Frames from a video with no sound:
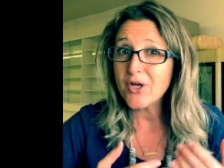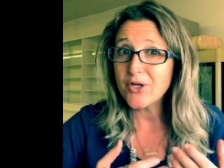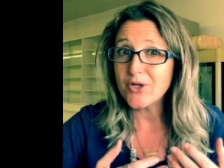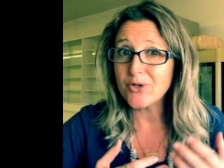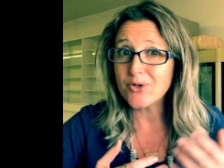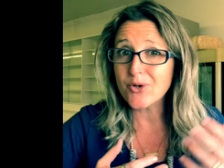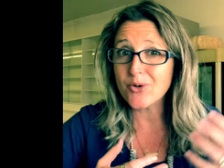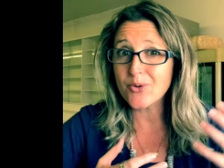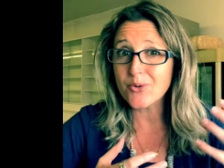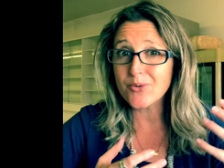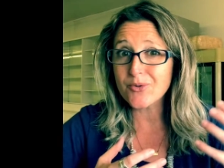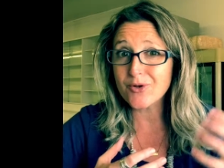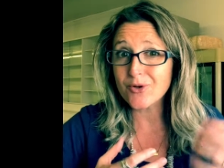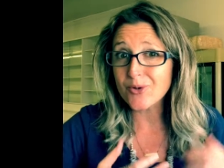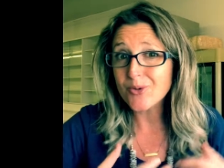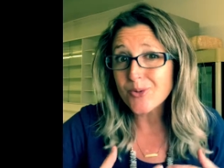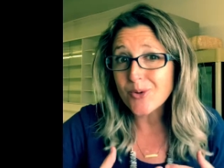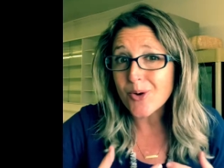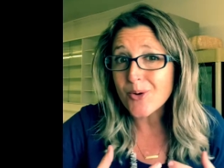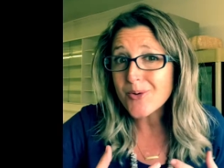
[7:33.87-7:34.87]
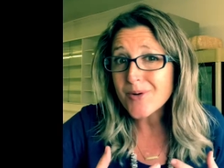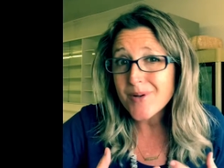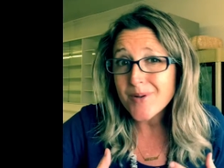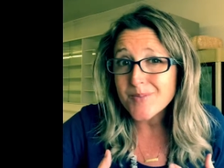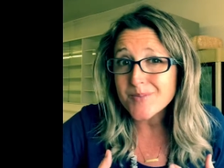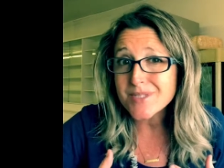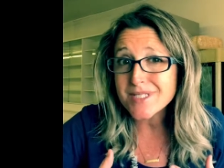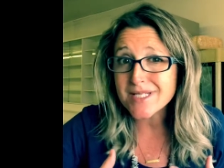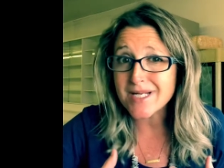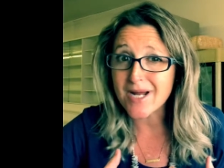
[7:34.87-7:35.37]
you know, they're
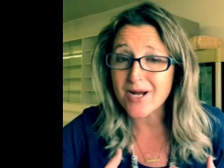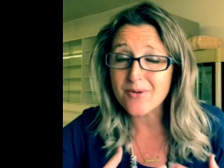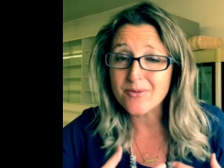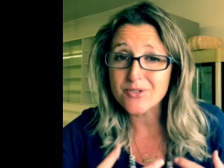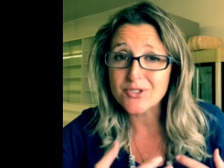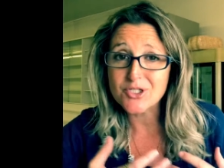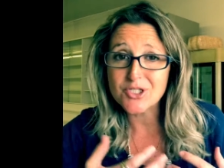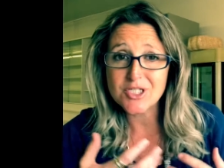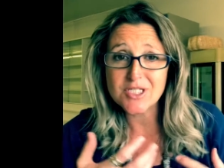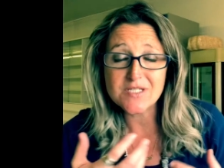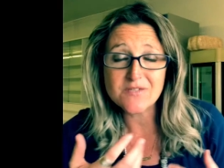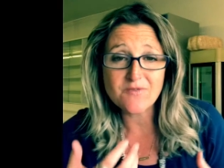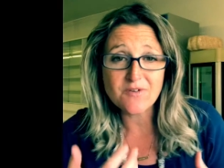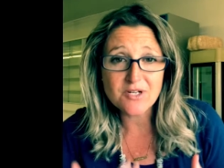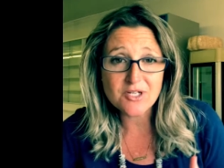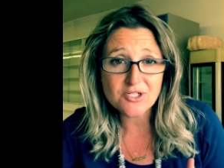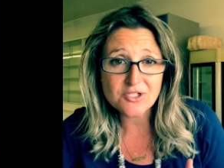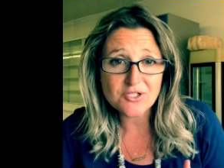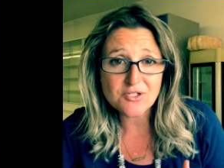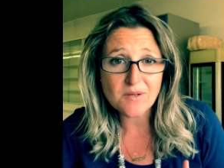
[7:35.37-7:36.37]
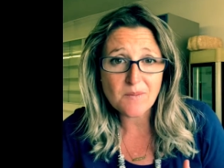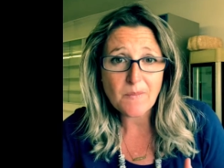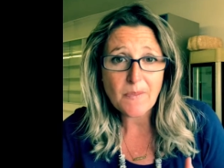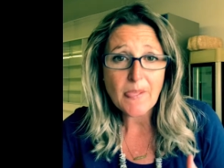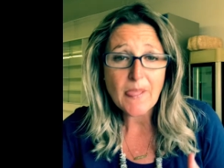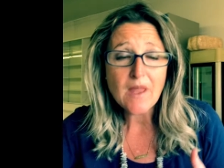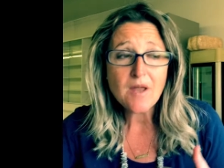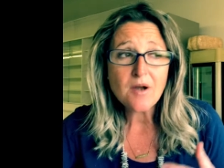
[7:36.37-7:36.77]
grown-ups now, and she's finishing up